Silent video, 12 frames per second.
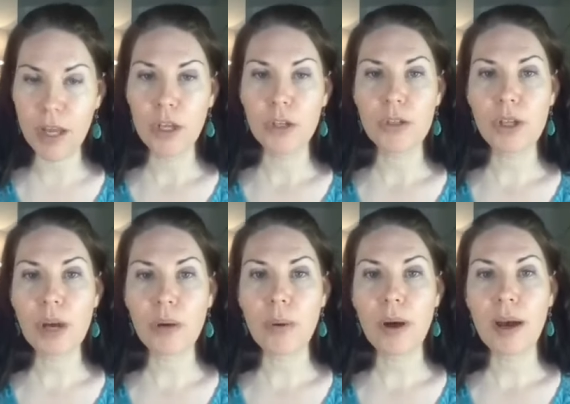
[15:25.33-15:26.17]

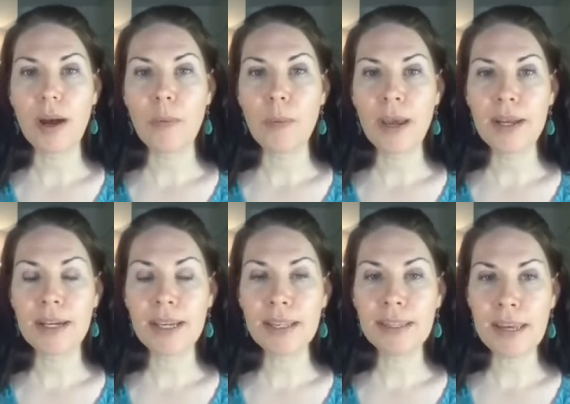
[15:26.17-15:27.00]
So when I
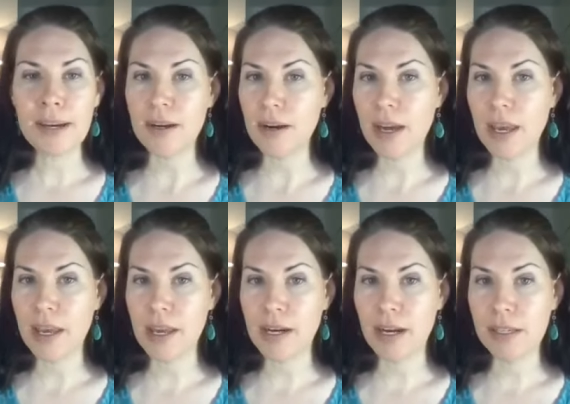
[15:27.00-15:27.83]
get there
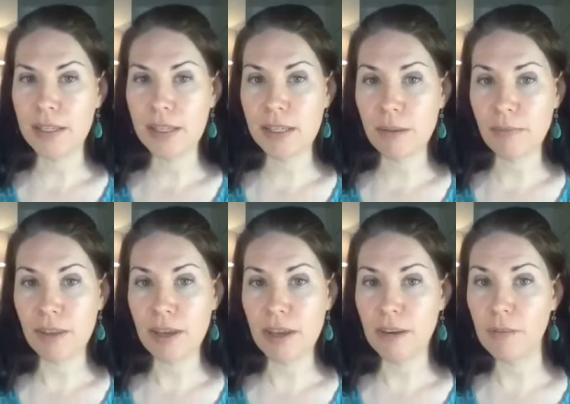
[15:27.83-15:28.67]
and I see
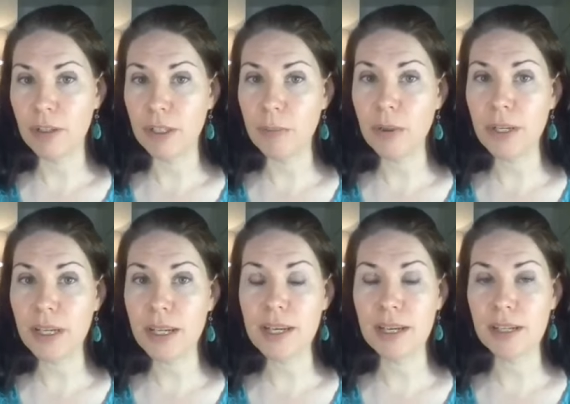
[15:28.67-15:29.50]
something really
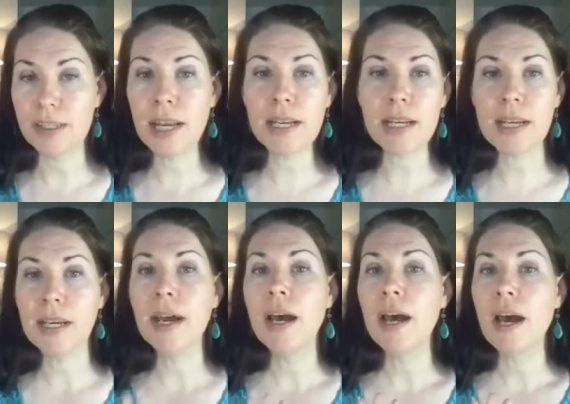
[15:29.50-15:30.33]
pretty and exciting,
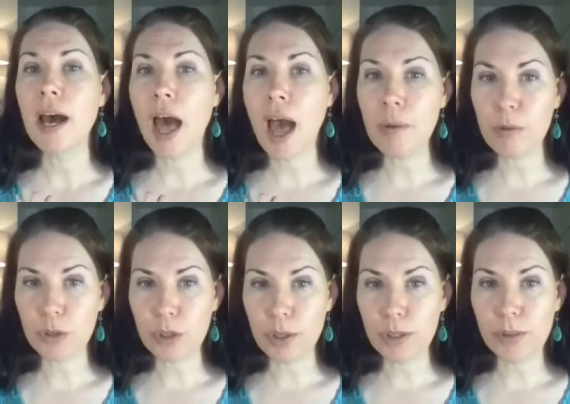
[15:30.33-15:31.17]
I will
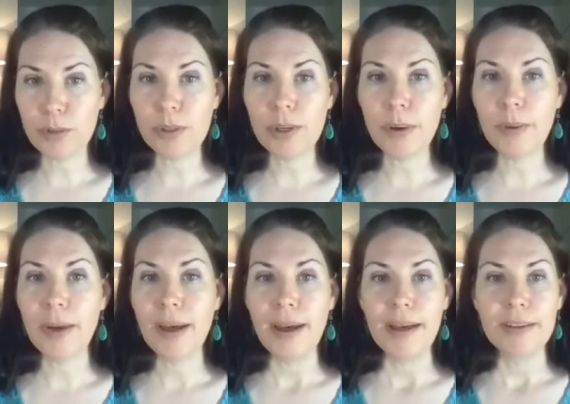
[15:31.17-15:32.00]
show you. So
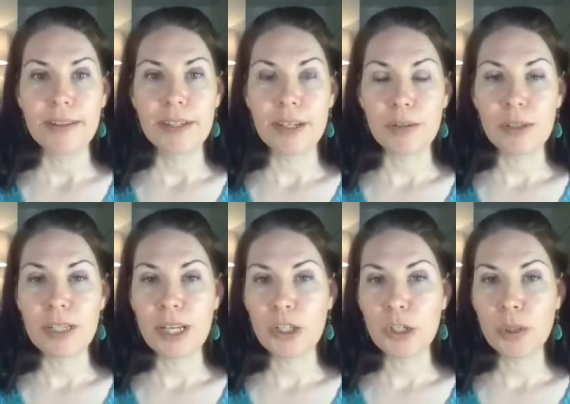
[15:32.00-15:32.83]
you know,
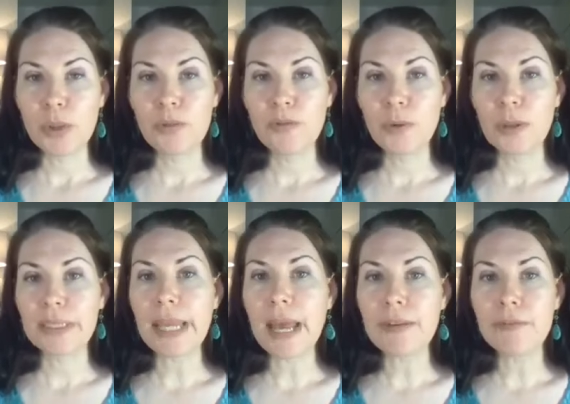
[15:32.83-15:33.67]
stay tuned for
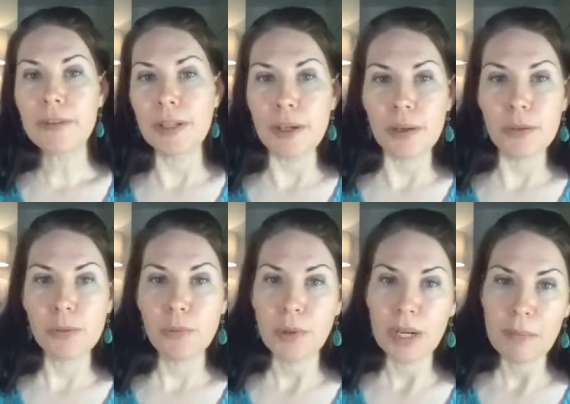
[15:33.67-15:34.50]
live videos
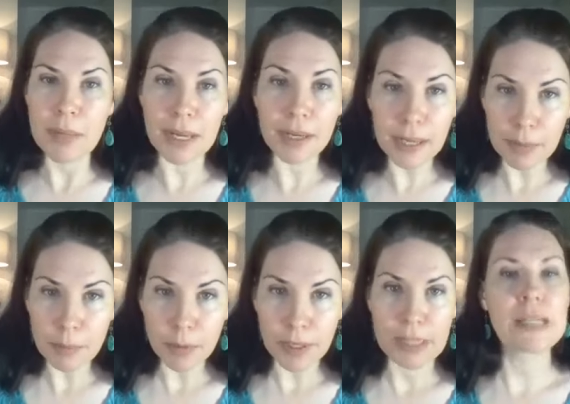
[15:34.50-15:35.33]
when I'm at High
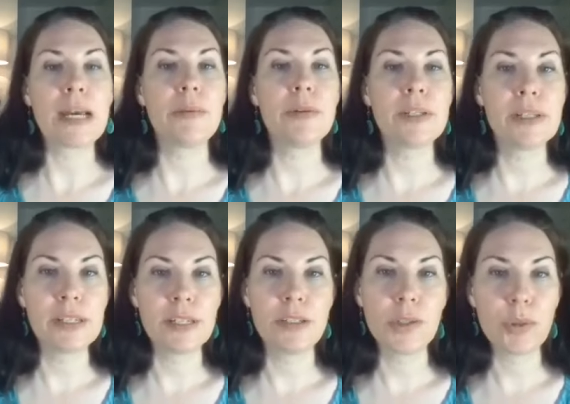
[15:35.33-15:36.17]
Point. I will
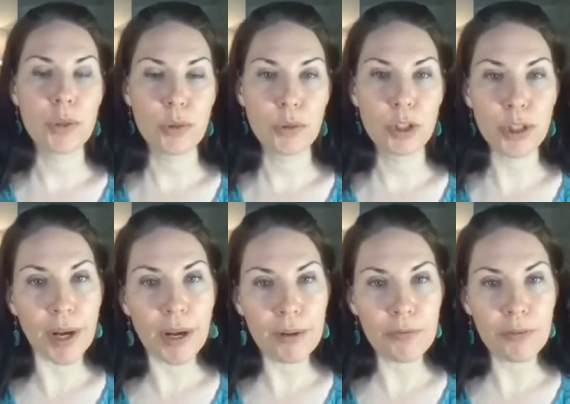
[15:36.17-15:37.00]
continue to
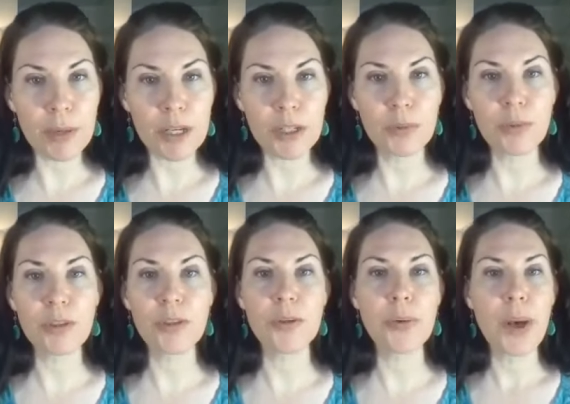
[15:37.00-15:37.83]
share information
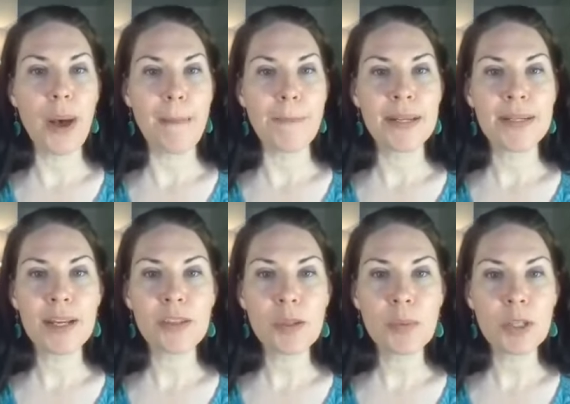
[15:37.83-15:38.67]
with you, but
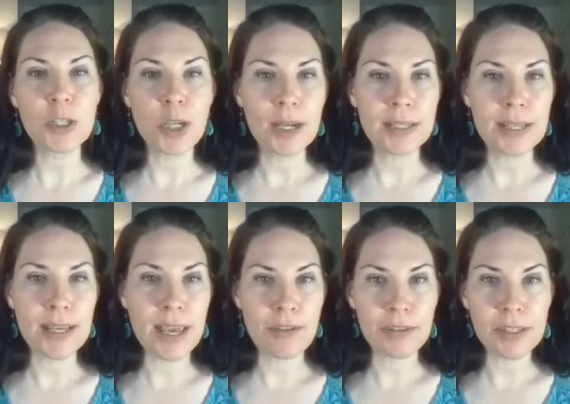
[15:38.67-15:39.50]
not so much on the
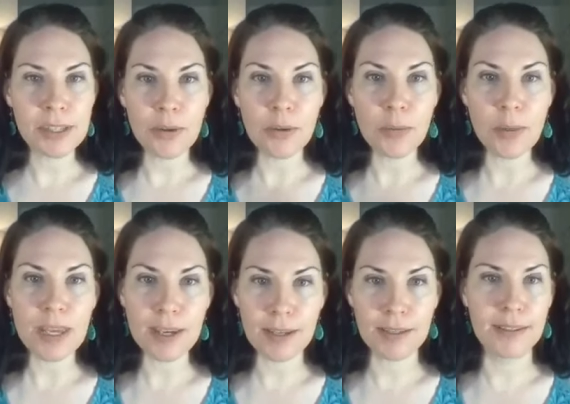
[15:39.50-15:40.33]
every single
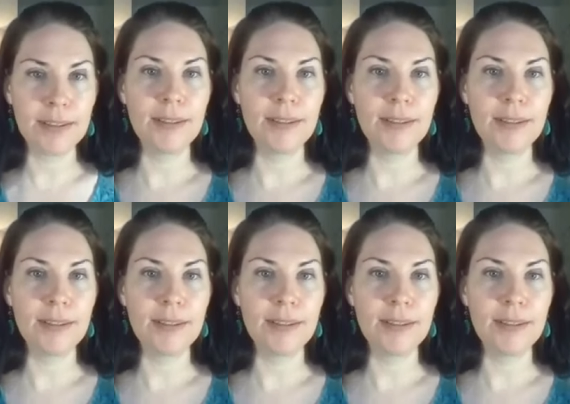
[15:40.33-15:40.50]
week